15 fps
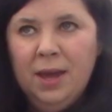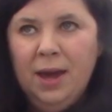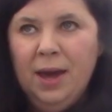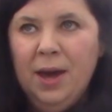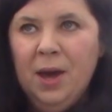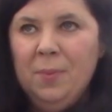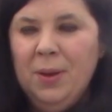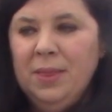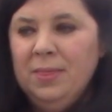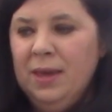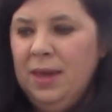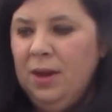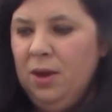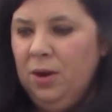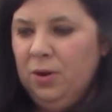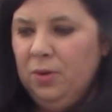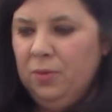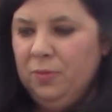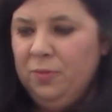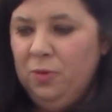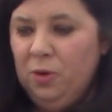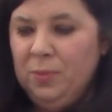And they are
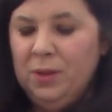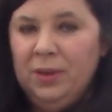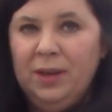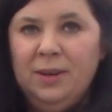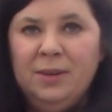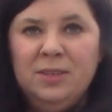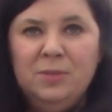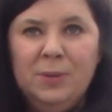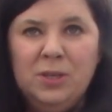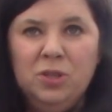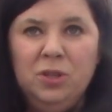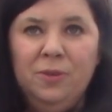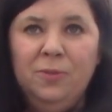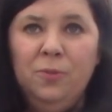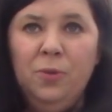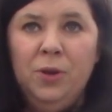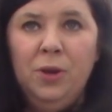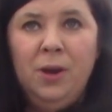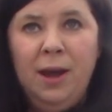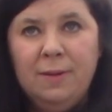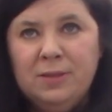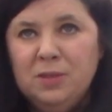formulated especially for
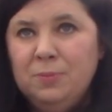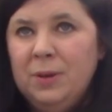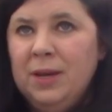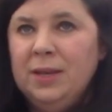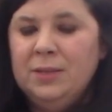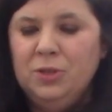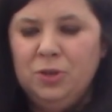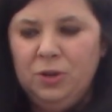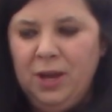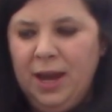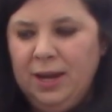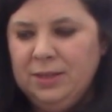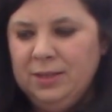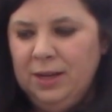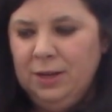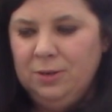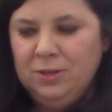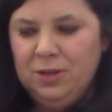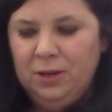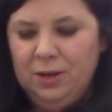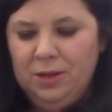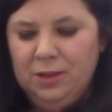your houseplants, your cacti, your
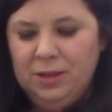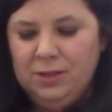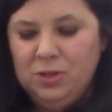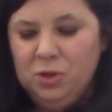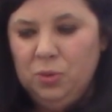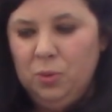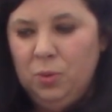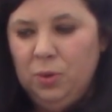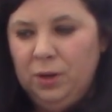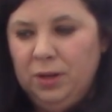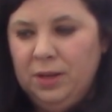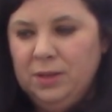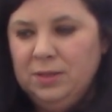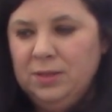succulents, your orchids.